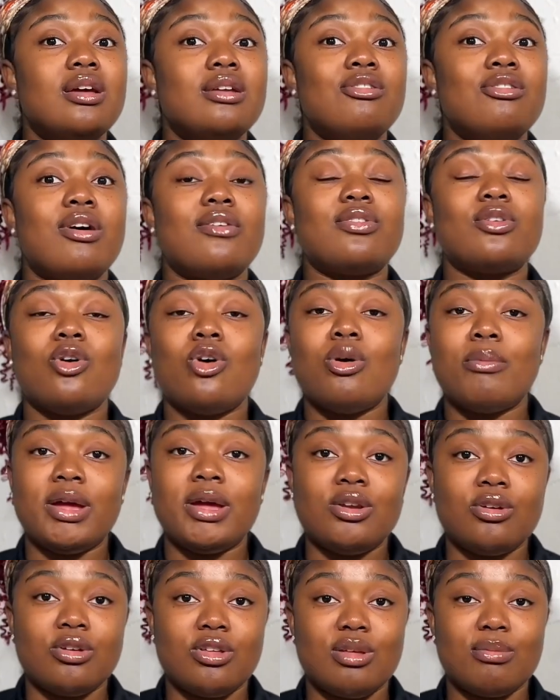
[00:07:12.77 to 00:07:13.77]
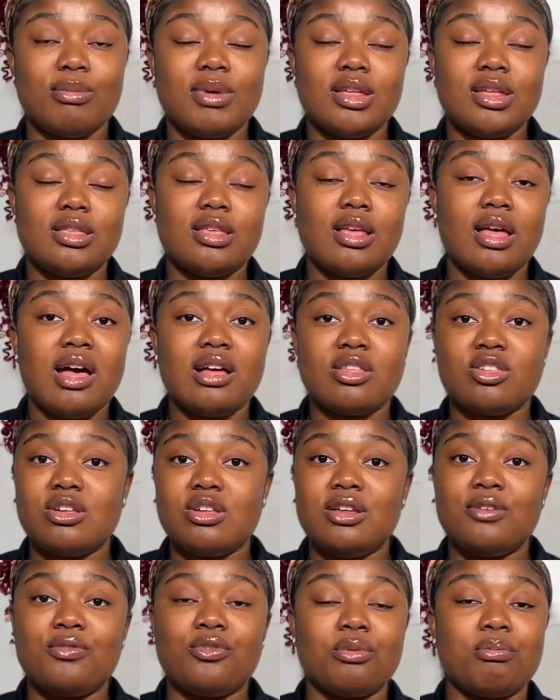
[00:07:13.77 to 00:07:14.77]
Draft all my documents.
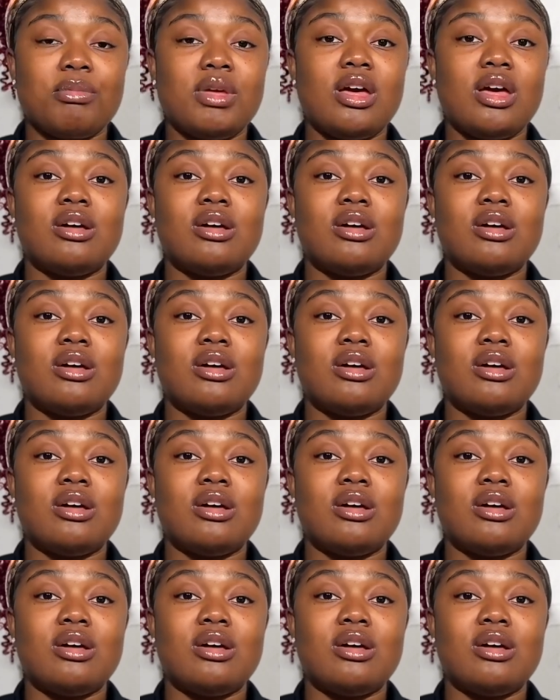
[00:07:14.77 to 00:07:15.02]
Actually, for me,